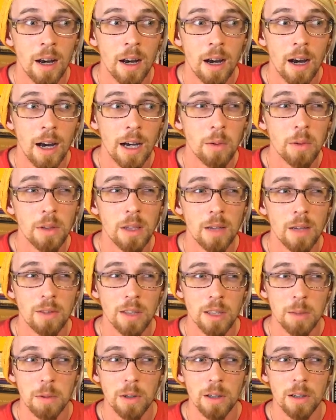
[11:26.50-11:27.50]
I would give
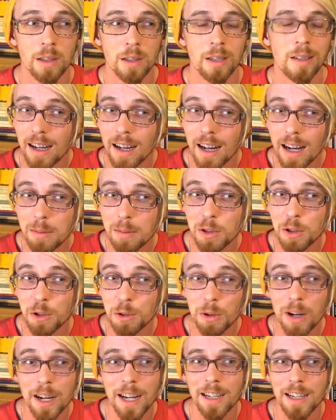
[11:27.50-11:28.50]
this book, I'm
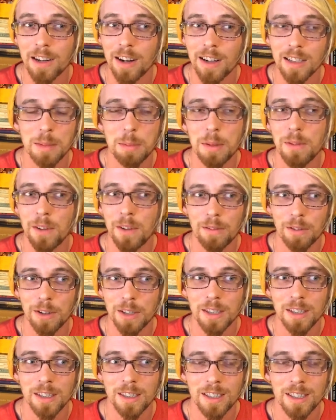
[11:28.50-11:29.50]
trying not to be
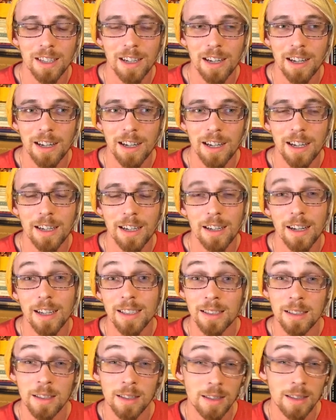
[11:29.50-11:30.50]
favoritist, a
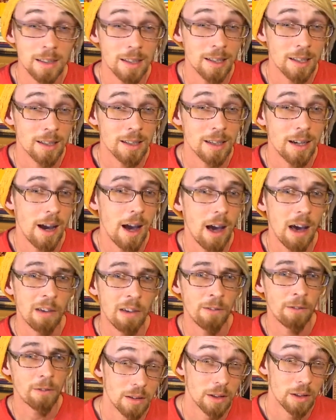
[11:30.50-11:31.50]

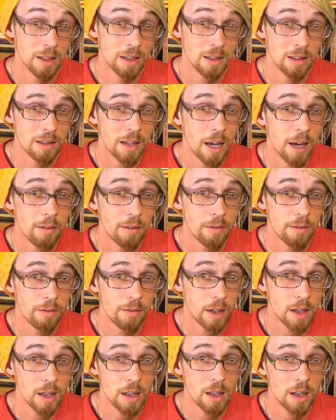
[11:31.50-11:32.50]
6.5 or a
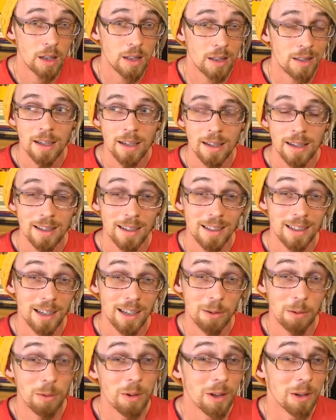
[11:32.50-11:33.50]
7. I
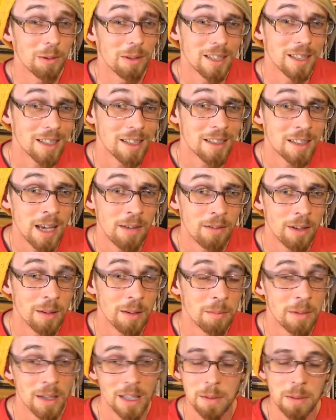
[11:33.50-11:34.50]
really want to say
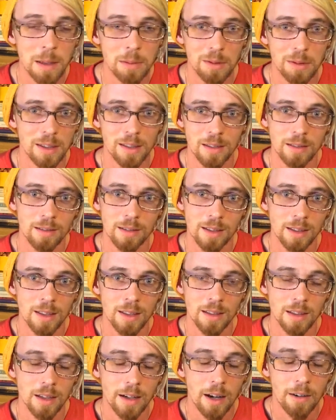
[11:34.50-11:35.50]
7, but it's probably a
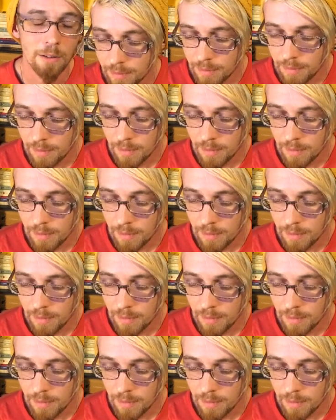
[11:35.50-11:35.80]
6.5.